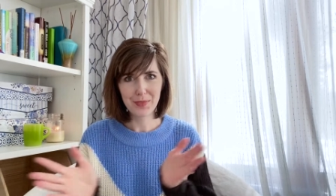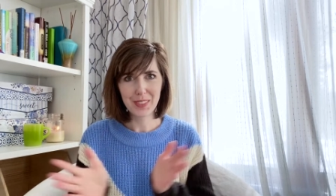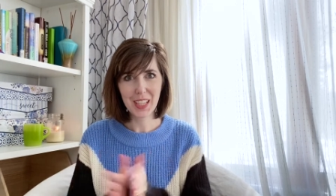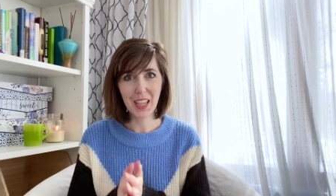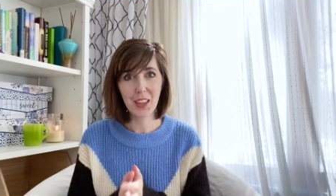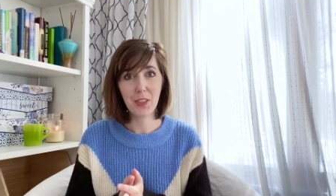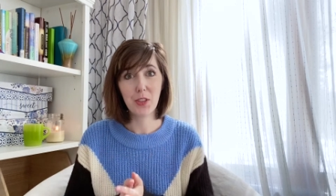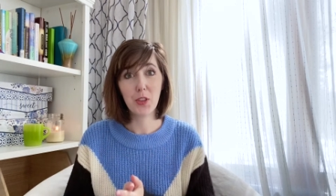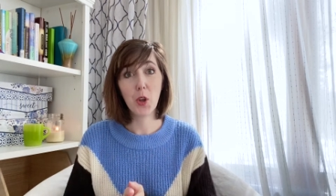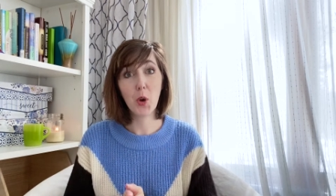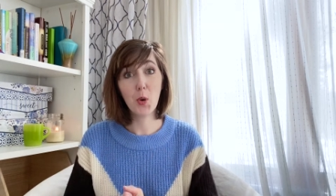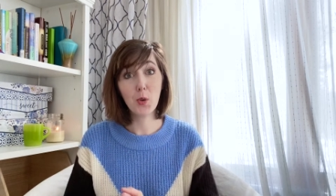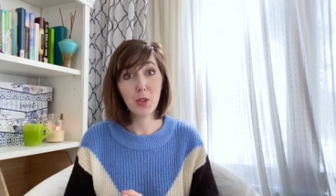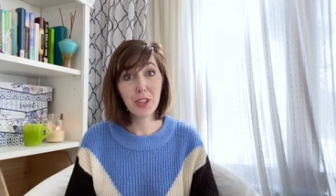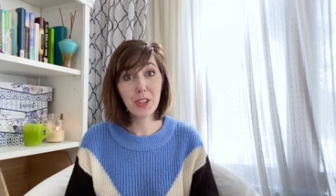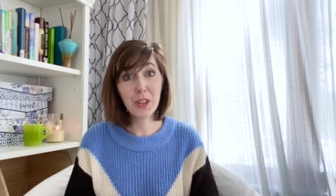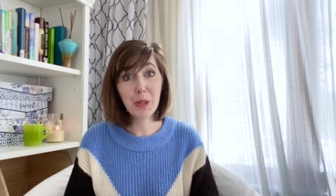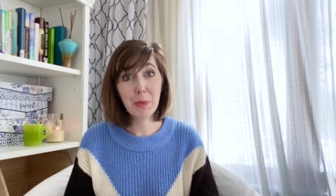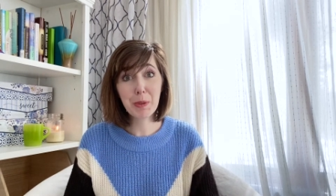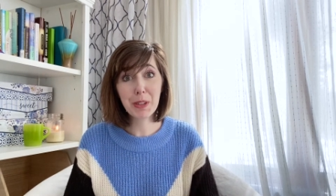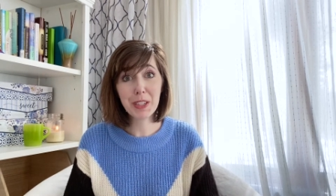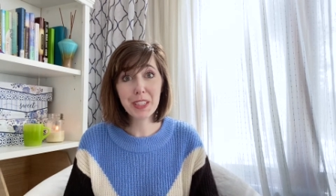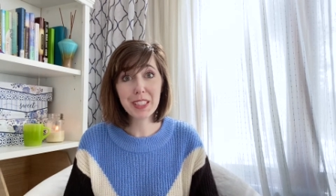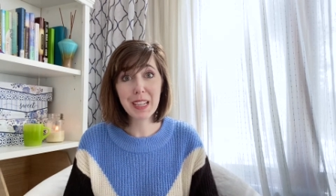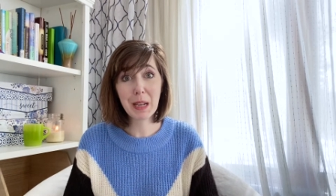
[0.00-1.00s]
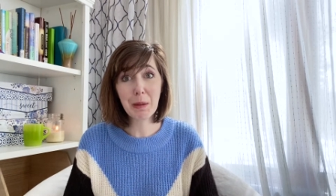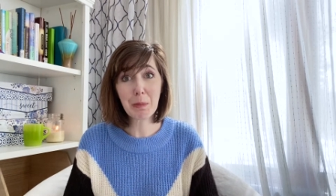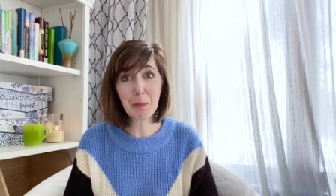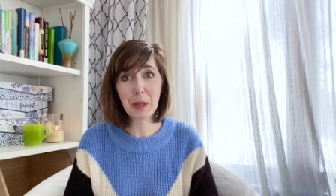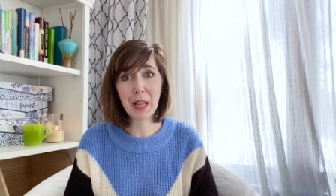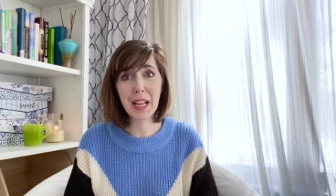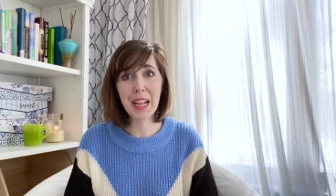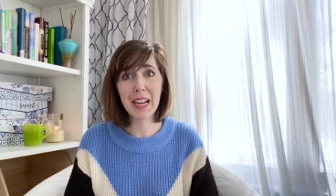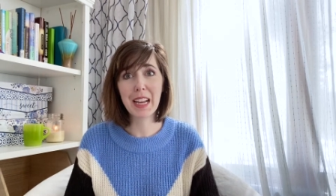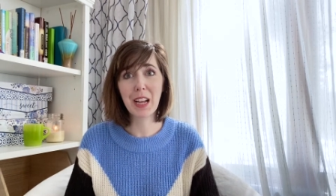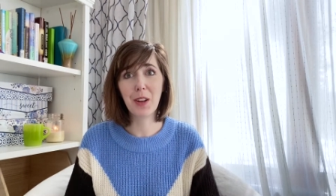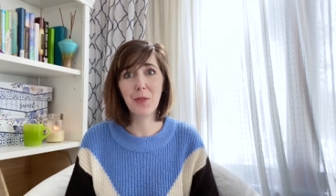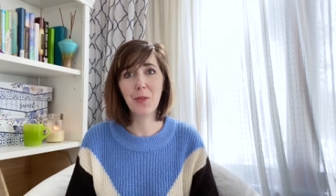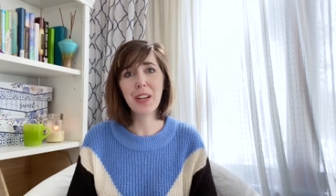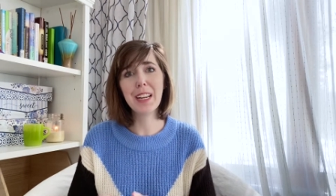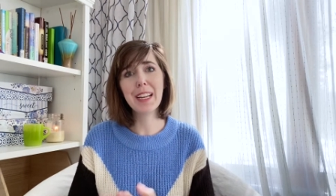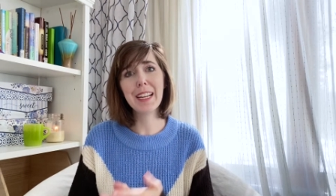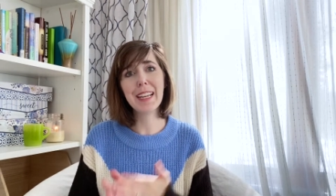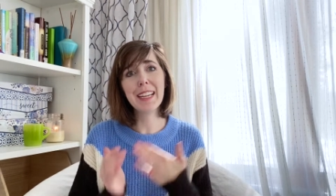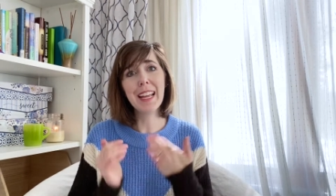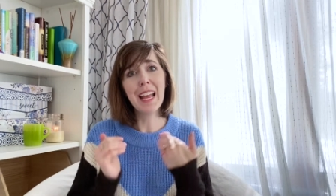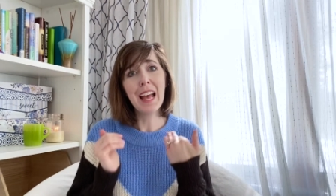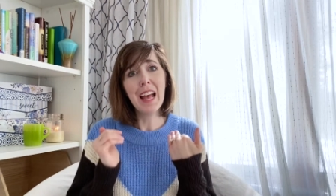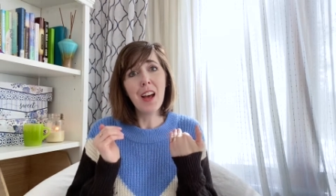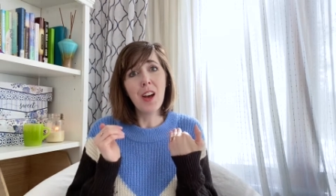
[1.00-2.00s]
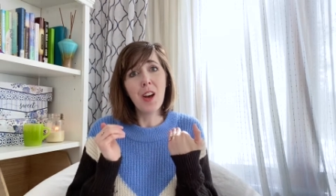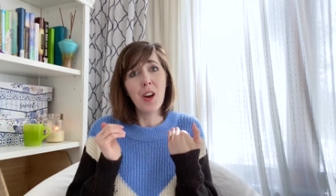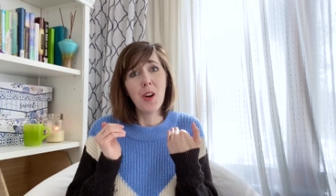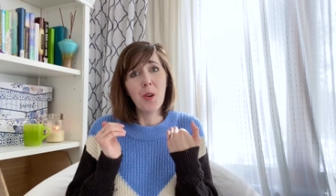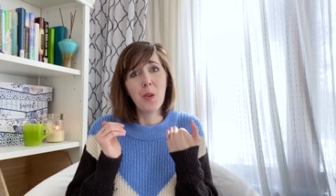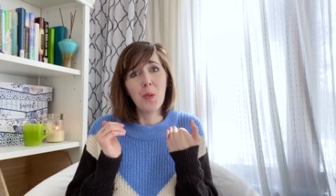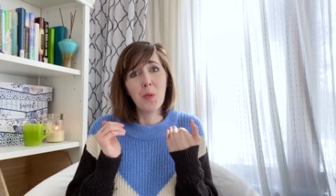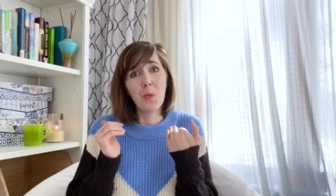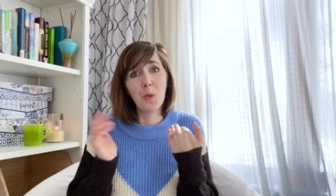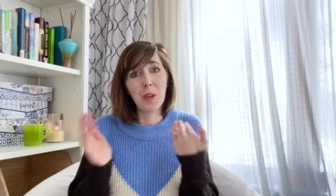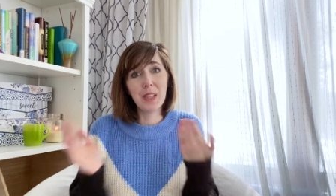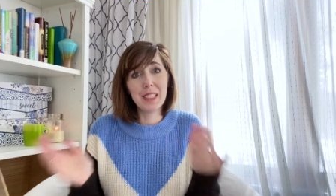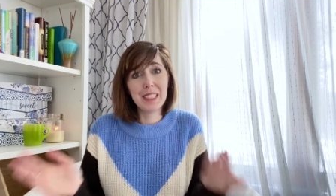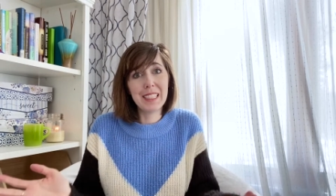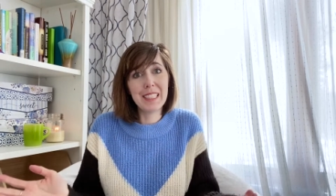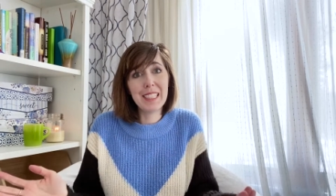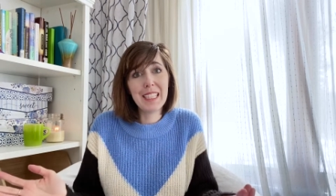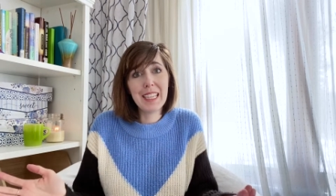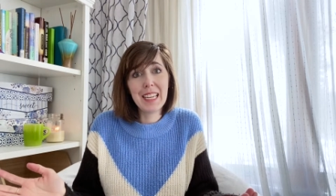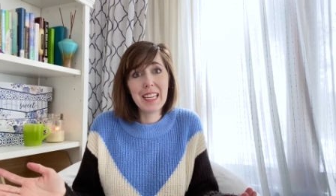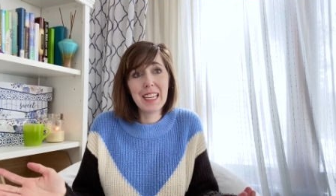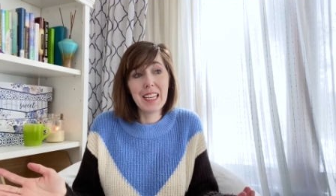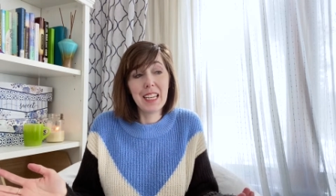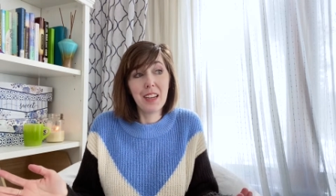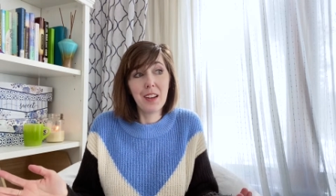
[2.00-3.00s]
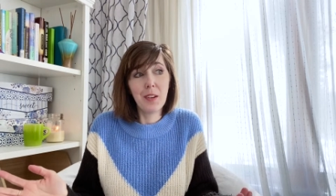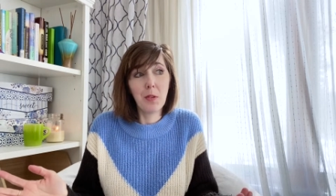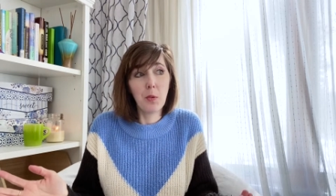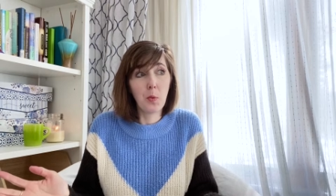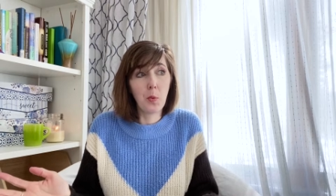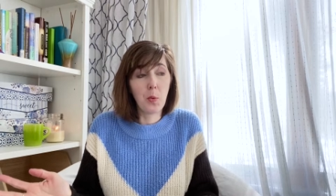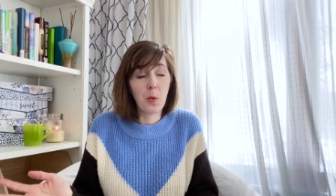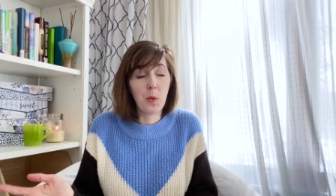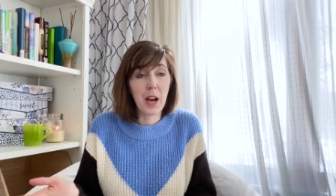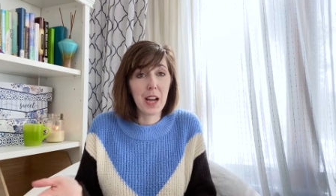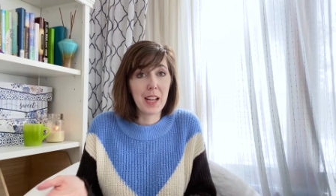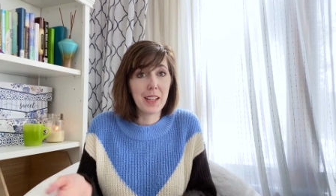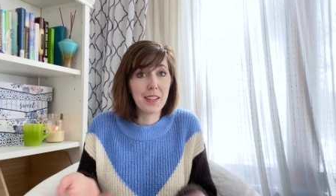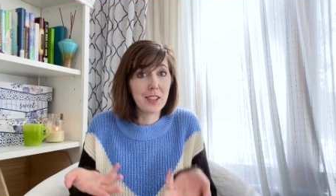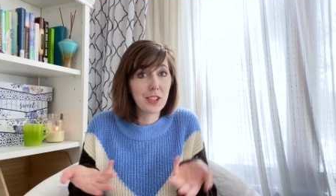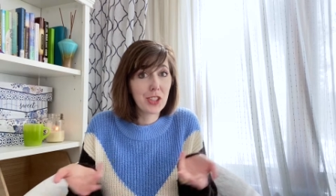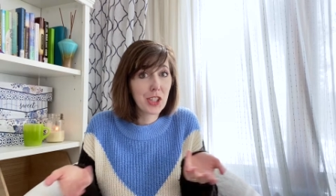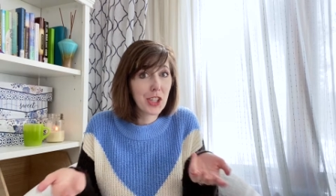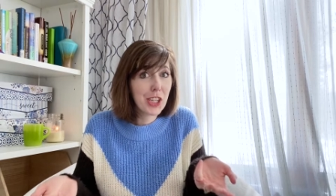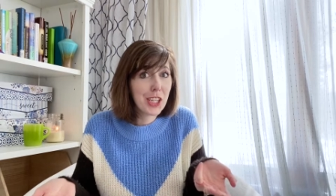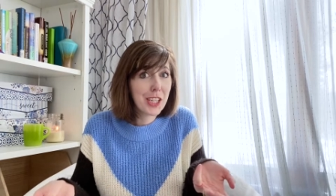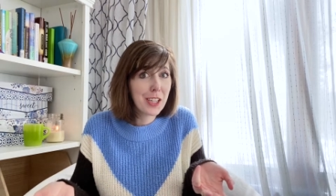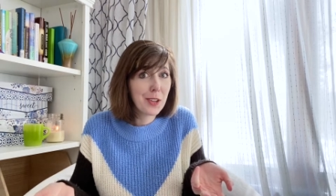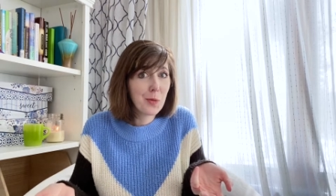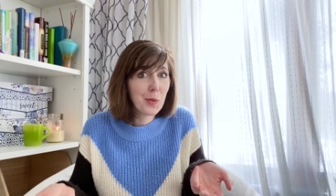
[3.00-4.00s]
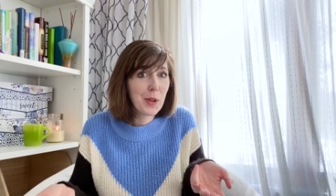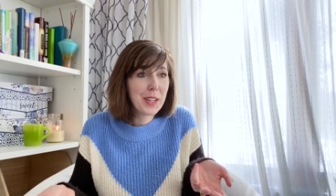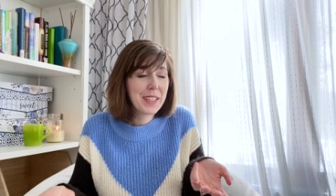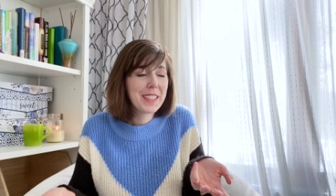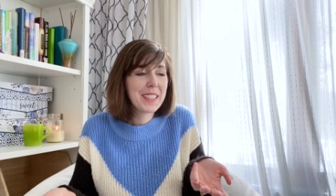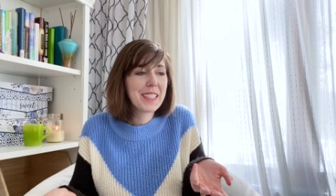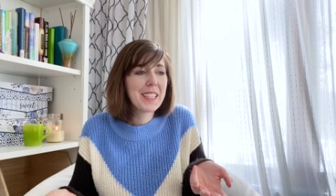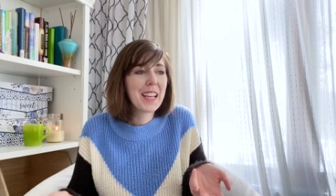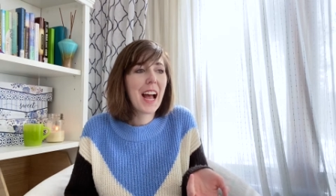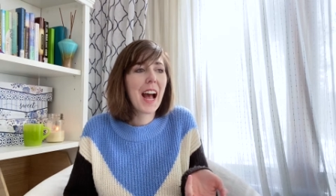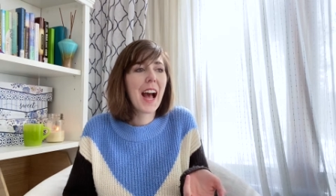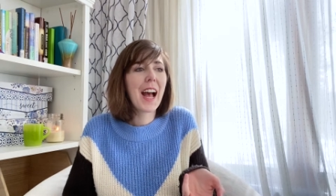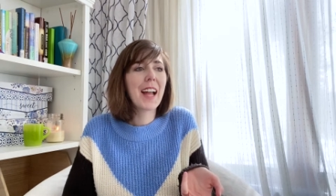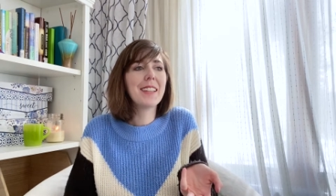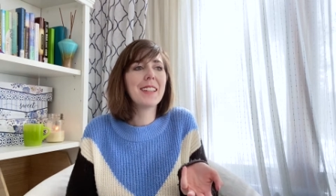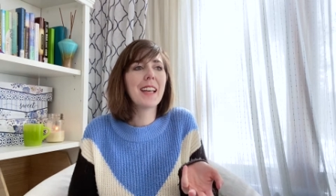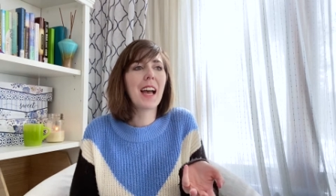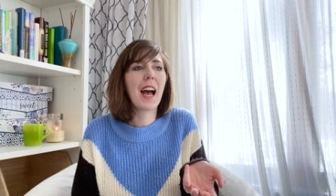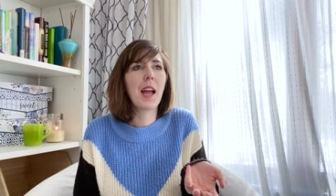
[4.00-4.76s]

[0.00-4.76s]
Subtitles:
those are the books I'm planning on reading. We'll see what's good and what's not.